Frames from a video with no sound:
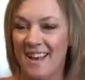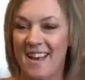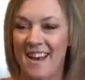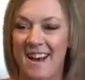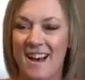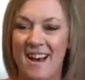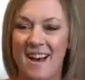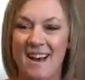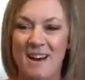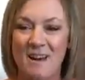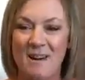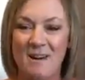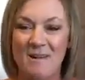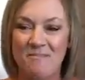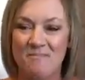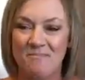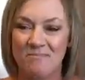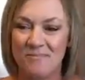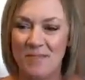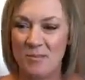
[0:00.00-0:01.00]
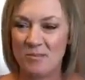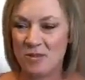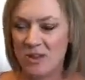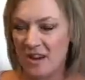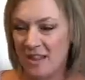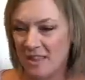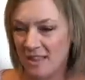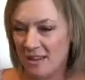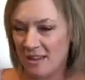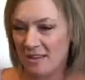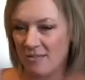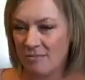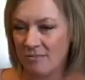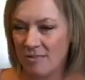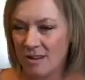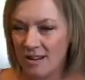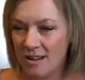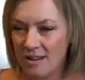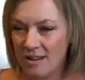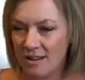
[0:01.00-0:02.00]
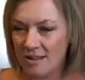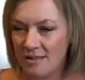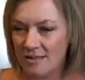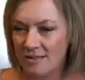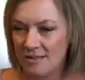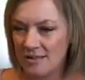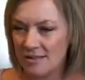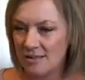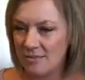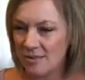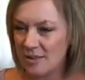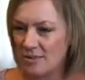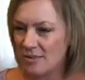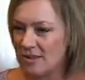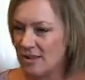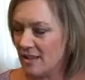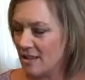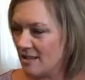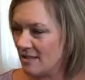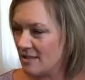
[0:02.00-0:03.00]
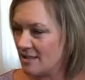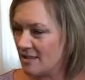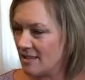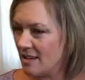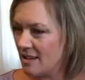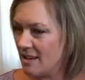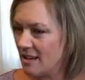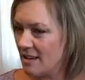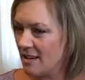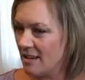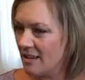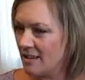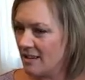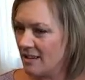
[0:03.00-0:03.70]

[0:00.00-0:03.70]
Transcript: I'm trying to think what else. Was there anything else, Donna?